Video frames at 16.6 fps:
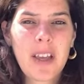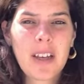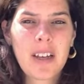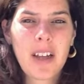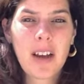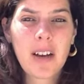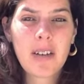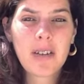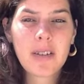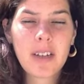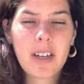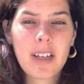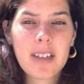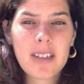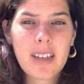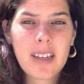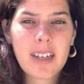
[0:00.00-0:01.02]
Now,
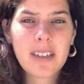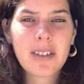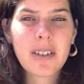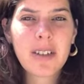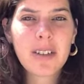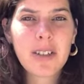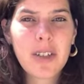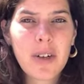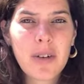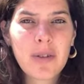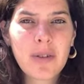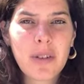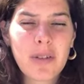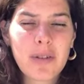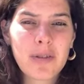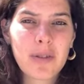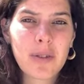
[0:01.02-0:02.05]
it's a little unknown
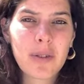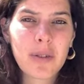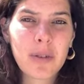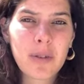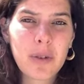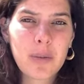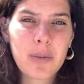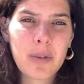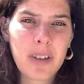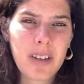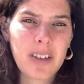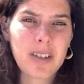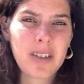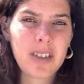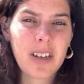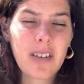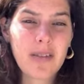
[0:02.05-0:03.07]
of who
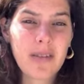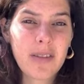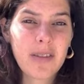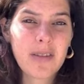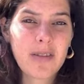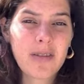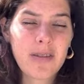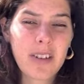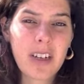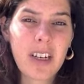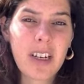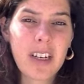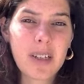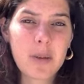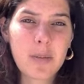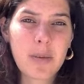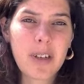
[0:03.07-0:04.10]
Patanjali
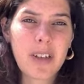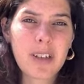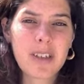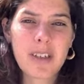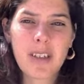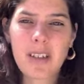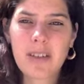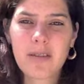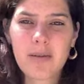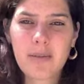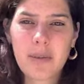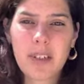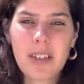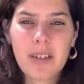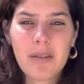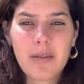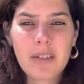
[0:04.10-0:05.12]
really is, because there have
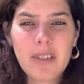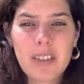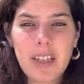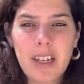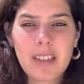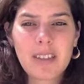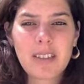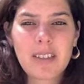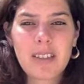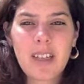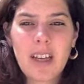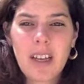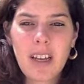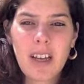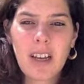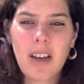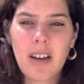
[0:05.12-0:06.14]
been different texts
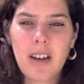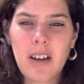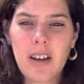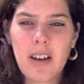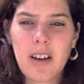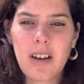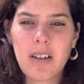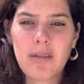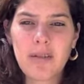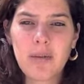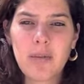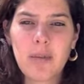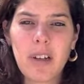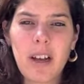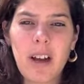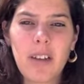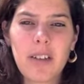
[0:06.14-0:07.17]
from
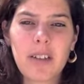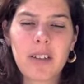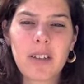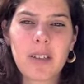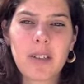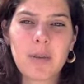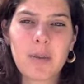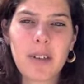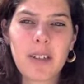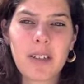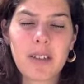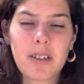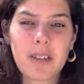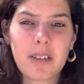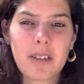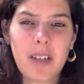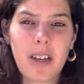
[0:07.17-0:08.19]
the author has
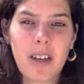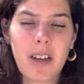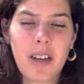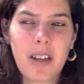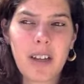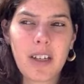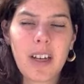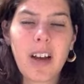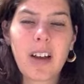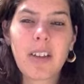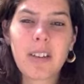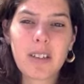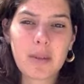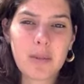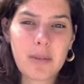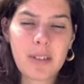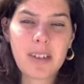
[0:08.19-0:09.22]

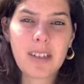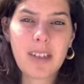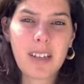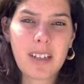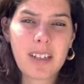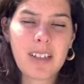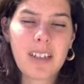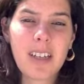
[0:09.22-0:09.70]
been said